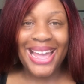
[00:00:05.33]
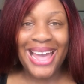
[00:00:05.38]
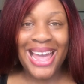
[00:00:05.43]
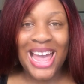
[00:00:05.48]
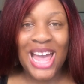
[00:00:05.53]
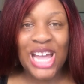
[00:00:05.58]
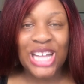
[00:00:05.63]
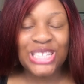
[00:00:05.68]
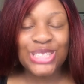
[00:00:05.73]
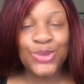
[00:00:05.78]

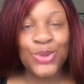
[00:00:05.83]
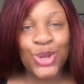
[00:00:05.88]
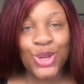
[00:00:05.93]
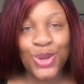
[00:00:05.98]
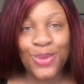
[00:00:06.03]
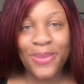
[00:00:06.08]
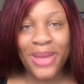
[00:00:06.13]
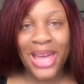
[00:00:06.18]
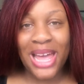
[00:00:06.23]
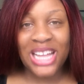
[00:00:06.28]
guys,
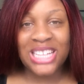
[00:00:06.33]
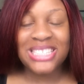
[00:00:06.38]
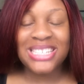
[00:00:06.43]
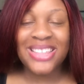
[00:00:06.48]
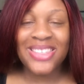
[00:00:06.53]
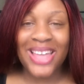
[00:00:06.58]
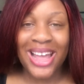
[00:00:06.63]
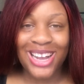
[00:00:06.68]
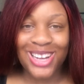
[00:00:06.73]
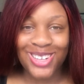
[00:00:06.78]
welcome back to
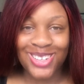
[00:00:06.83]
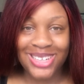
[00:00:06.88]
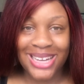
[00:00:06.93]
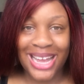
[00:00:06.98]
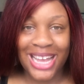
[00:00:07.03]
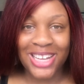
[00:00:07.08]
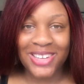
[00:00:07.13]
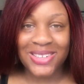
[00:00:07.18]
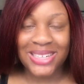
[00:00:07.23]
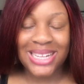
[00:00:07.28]
That Girl
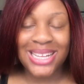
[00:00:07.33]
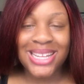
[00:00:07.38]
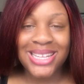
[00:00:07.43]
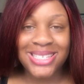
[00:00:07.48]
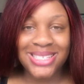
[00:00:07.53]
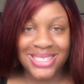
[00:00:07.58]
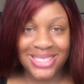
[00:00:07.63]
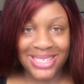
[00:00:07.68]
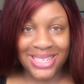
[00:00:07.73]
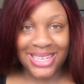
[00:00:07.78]
Diary.
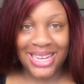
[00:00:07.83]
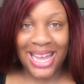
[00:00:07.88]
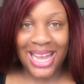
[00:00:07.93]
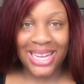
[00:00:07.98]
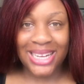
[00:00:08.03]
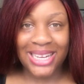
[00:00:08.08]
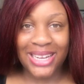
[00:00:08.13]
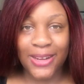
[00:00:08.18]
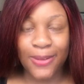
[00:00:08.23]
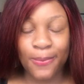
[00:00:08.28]

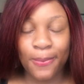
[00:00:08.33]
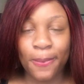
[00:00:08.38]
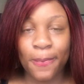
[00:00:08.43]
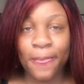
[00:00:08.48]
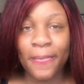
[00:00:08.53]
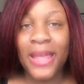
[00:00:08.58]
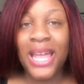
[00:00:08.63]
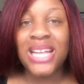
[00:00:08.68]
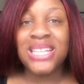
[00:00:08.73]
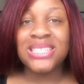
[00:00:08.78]
C9 here.
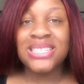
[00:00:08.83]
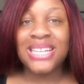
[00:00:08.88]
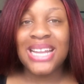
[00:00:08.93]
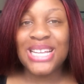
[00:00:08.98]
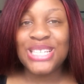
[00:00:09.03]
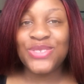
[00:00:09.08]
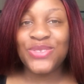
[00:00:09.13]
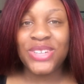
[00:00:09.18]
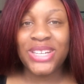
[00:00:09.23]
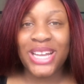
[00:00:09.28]

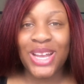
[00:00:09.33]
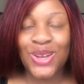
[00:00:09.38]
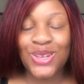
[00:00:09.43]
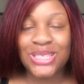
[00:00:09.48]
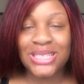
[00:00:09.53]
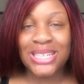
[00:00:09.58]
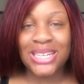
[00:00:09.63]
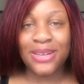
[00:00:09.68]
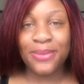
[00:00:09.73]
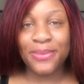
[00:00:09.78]
Today's video
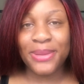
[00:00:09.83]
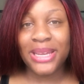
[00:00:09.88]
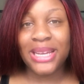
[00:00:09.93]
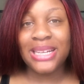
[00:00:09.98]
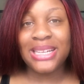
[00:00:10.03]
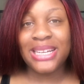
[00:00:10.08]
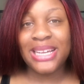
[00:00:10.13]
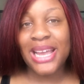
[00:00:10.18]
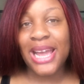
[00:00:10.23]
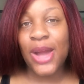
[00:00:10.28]
is going to be a
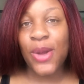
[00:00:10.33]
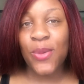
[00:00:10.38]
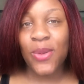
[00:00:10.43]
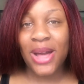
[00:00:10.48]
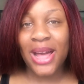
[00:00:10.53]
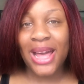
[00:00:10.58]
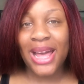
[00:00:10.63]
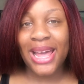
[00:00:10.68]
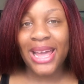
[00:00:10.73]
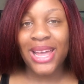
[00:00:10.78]

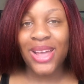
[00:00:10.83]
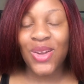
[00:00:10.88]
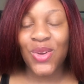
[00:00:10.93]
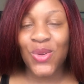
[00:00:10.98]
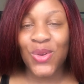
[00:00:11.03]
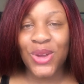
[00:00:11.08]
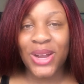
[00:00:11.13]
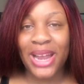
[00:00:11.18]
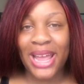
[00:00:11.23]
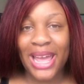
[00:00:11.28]
DIY
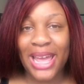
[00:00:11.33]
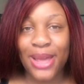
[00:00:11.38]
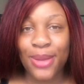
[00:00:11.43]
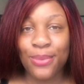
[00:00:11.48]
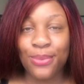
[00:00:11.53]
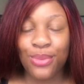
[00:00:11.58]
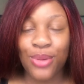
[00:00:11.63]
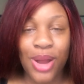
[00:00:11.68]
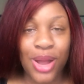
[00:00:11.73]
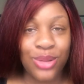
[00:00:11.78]
on a
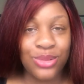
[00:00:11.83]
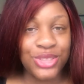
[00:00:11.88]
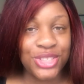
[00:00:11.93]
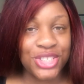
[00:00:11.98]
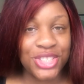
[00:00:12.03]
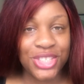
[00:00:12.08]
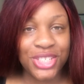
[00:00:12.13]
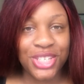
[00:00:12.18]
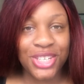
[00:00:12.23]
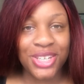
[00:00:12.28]
brown
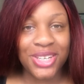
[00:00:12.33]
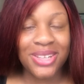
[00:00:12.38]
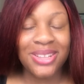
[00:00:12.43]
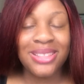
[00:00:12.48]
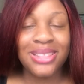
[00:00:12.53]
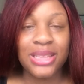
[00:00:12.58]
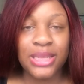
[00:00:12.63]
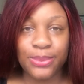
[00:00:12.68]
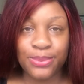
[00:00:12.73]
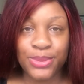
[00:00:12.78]
sugar
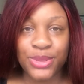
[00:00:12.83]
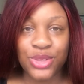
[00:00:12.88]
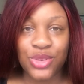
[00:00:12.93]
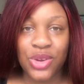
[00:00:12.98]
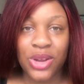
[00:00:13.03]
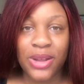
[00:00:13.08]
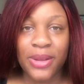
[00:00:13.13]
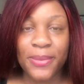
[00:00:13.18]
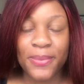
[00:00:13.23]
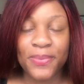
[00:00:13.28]
lip
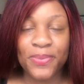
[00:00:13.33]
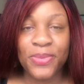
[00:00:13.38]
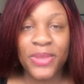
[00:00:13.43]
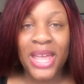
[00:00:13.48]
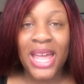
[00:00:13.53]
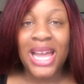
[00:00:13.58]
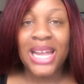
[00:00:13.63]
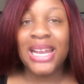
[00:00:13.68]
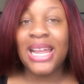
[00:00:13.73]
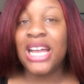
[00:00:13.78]
scrub.
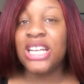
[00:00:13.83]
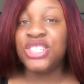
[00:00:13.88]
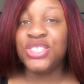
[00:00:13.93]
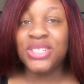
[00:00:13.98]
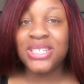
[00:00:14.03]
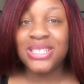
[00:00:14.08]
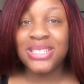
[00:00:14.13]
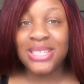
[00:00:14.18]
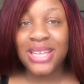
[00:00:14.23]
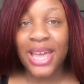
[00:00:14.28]
Now as you
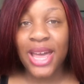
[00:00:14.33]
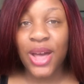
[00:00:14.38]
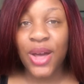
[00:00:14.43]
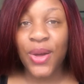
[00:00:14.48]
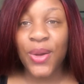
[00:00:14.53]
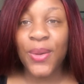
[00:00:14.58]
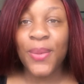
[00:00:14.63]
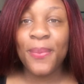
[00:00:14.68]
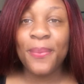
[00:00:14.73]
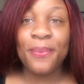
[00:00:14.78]
can
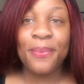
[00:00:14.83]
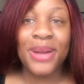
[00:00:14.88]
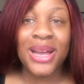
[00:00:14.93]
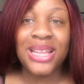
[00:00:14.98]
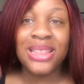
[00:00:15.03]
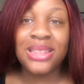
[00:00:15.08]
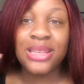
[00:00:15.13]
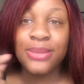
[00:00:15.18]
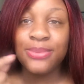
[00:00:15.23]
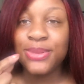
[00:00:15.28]
tell, my
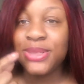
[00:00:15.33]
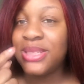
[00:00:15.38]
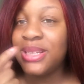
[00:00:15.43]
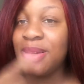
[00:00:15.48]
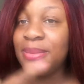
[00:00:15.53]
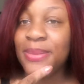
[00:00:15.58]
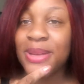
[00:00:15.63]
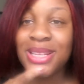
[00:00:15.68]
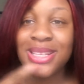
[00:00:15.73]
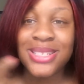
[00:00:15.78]

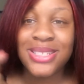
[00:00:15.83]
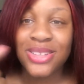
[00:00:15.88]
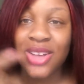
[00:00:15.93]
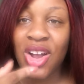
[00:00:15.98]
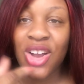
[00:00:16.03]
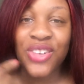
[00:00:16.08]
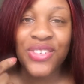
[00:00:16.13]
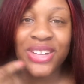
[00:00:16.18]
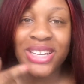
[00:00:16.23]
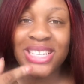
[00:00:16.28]
lipstick is
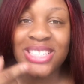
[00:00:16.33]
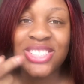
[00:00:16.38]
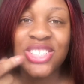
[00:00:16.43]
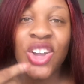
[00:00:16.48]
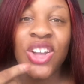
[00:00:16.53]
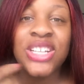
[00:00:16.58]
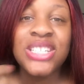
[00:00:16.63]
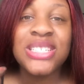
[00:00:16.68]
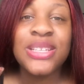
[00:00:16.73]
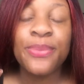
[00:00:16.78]
already
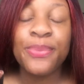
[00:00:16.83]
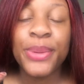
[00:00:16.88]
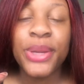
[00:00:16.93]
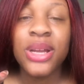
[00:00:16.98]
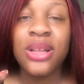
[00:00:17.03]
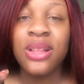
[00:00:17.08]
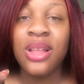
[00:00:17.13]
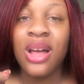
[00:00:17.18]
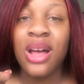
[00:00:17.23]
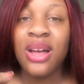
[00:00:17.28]
starting to
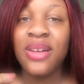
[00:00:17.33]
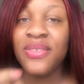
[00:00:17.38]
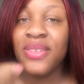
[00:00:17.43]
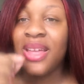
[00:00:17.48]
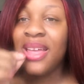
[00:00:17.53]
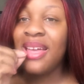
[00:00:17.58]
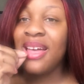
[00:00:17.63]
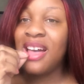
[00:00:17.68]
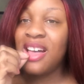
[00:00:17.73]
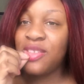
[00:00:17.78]
peel off.
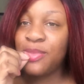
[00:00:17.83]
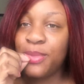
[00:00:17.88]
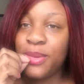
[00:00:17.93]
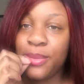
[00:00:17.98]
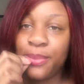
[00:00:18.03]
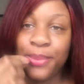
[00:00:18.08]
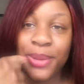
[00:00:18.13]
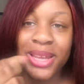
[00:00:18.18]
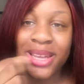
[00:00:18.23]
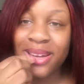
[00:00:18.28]
I've
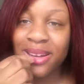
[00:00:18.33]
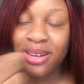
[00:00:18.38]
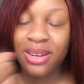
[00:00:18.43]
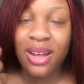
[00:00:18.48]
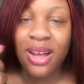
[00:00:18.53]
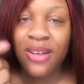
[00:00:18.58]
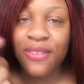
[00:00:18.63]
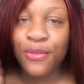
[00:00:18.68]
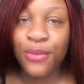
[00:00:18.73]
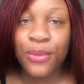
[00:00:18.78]
been picking it
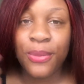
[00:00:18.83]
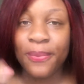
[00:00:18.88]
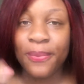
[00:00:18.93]
off,